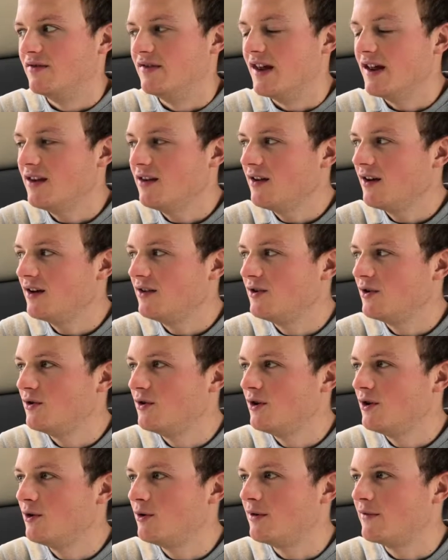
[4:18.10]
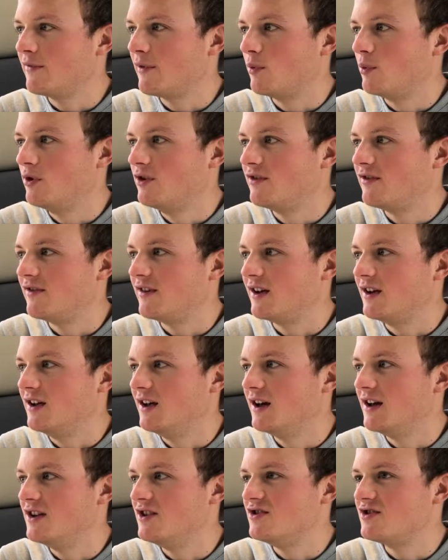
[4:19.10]
Then I don't know if I would
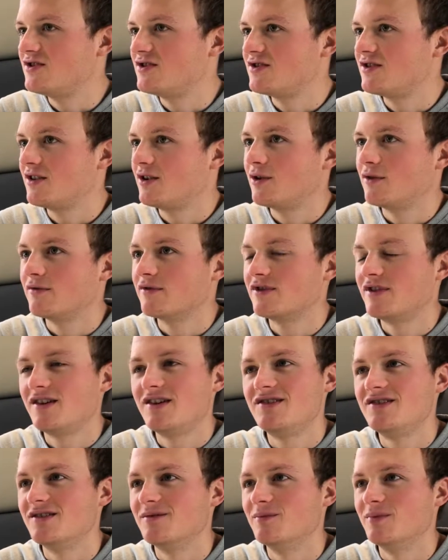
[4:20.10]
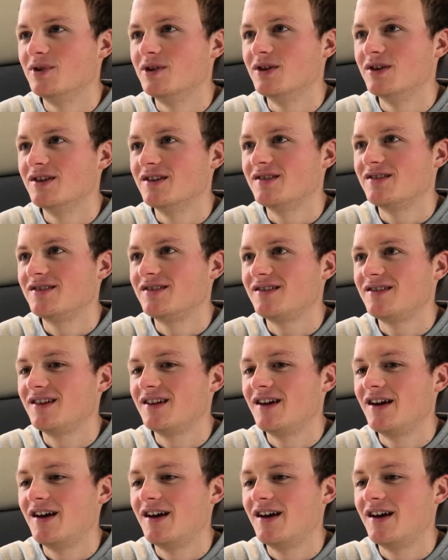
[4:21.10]
engage the conversation because